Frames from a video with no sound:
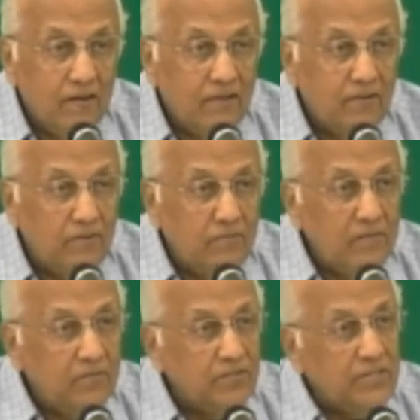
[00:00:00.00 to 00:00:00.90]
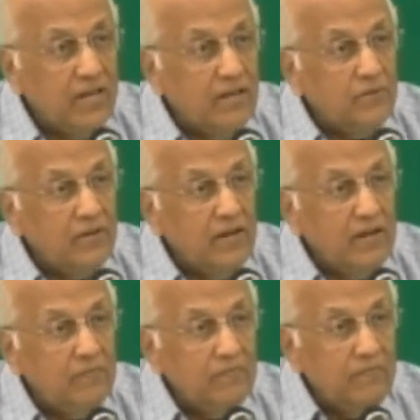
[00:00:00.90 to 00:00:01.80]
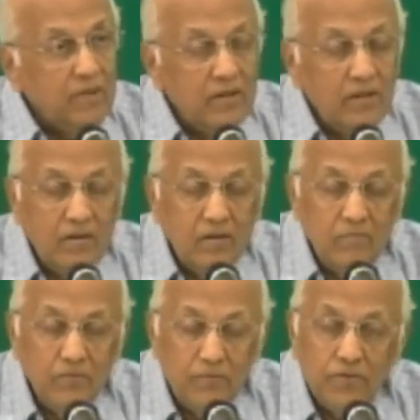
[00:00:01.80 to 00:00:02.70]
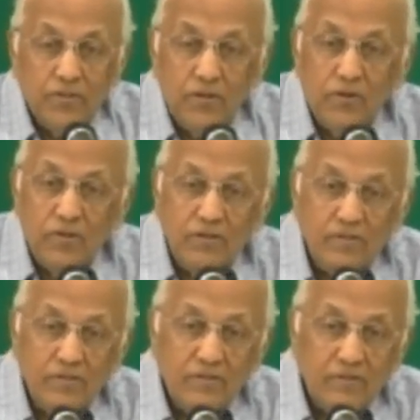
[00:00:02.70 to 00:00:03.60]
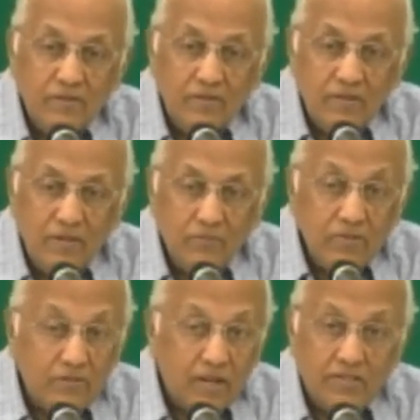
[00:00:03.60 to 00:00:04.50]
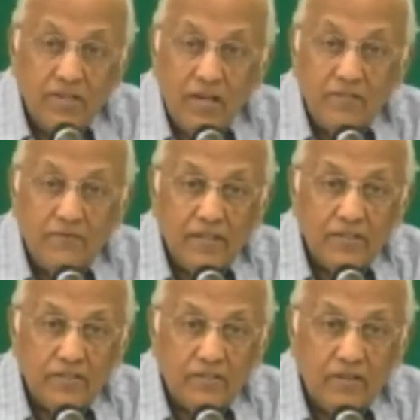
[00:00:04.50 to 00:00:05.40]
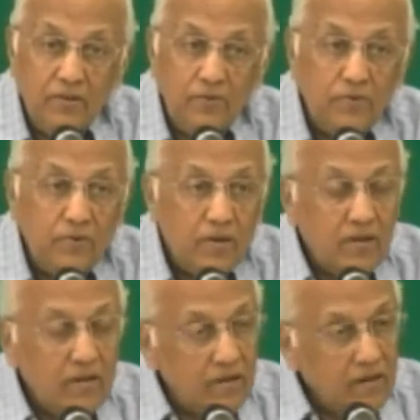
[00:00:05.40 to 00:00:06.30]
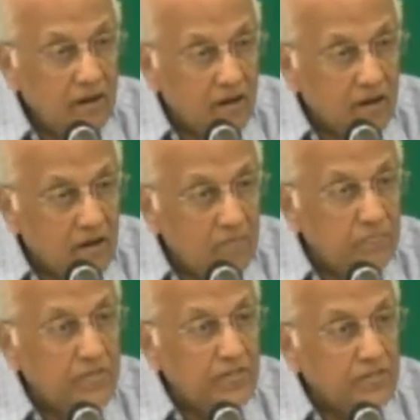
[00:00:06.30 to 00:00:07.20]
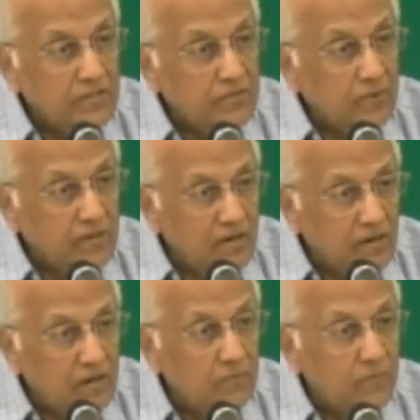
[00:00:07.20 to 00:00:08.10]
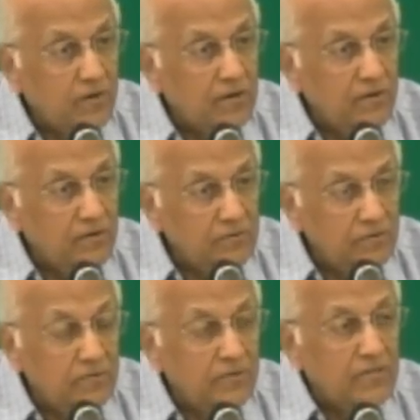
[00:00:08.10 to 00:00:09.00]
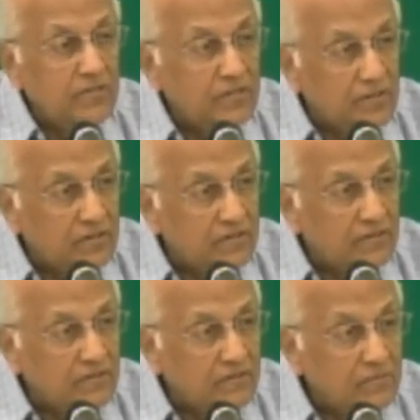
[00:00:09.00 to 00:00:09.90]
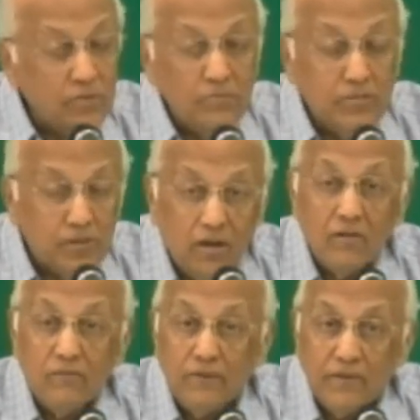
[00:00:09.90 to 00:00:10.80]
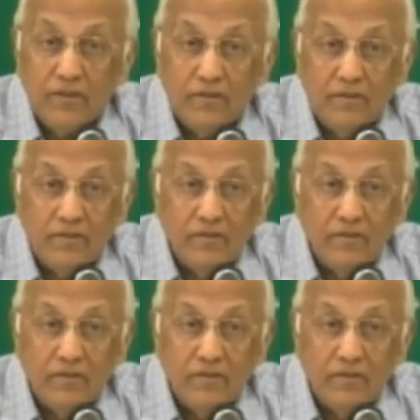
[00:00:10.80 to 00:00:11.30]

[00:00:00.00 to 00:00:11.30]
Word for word: And you'll be able to stand one day before the Lord with great satisfaction that you accomplished what God wanted you to do on this earth, but you must long for it.